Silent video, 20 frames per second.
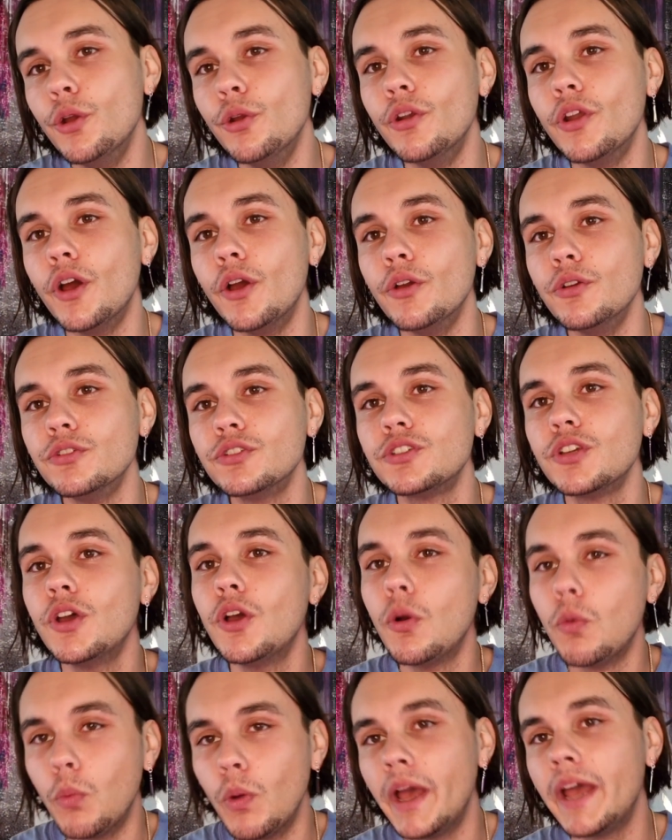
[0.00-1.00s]
Who
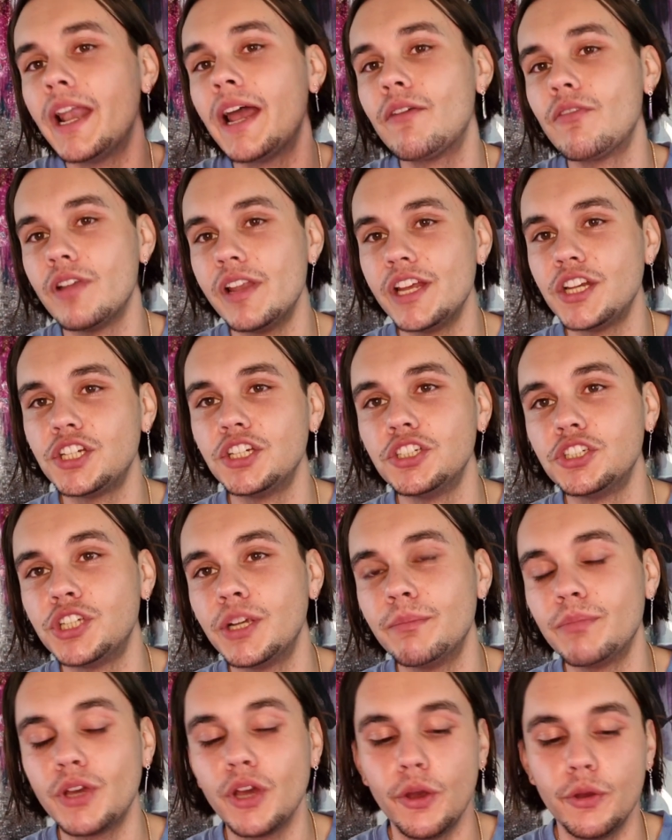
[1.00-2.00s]
knows where that
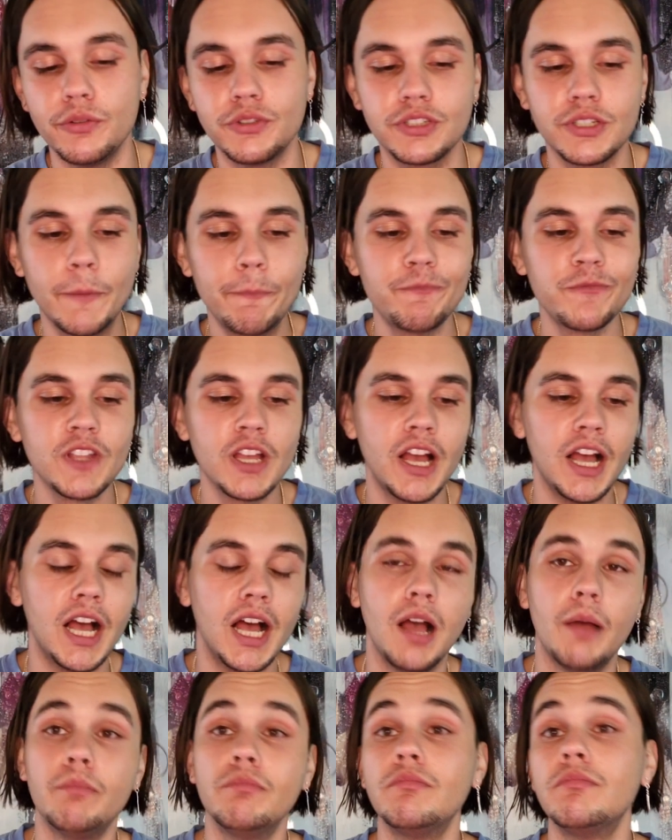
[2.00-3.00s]
relationship goes?
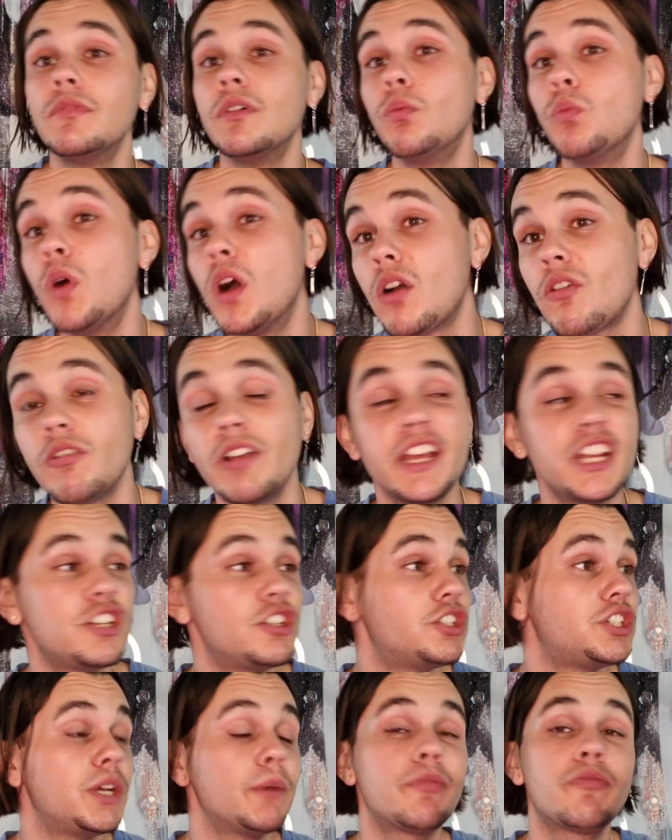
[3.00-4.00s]
Work
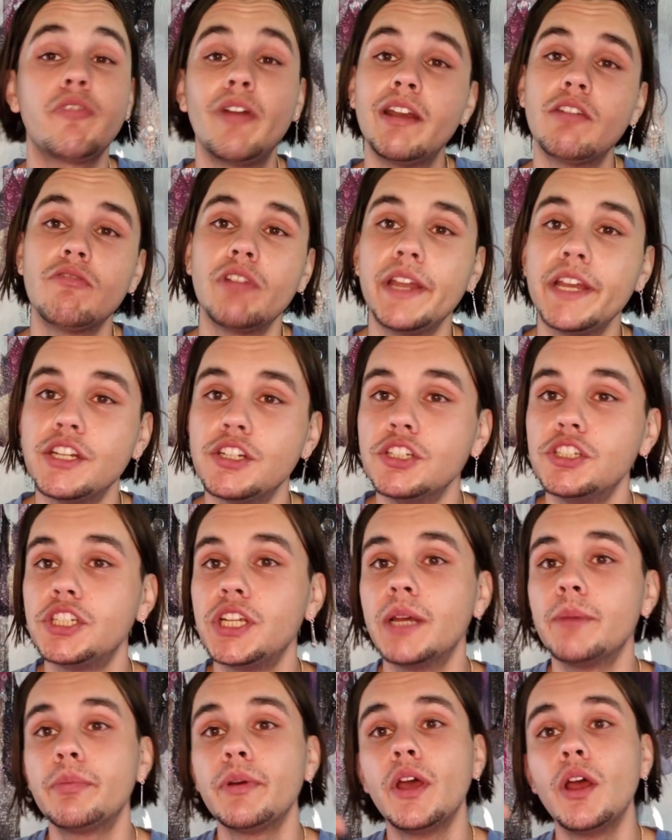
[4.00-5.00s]
relationship, friend
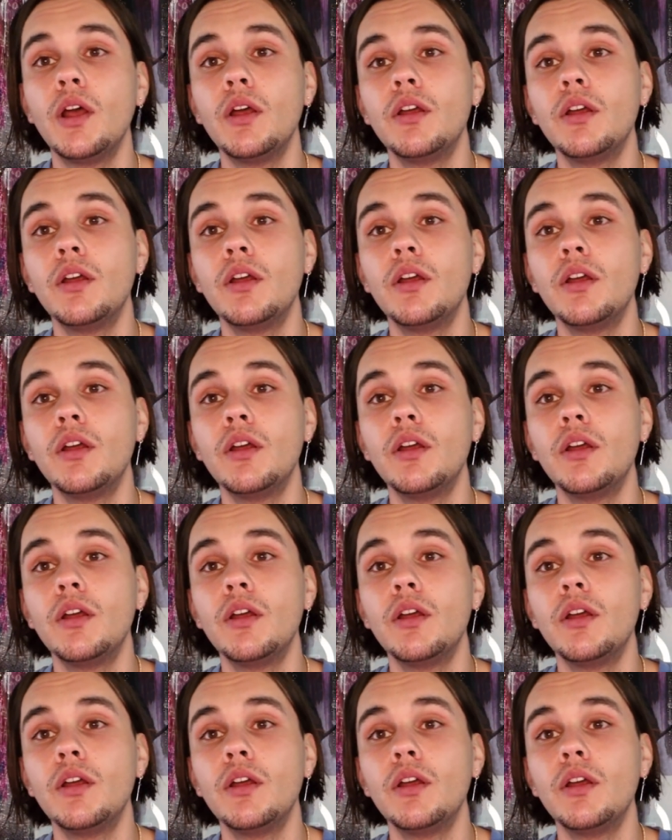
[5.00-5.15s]
relationship,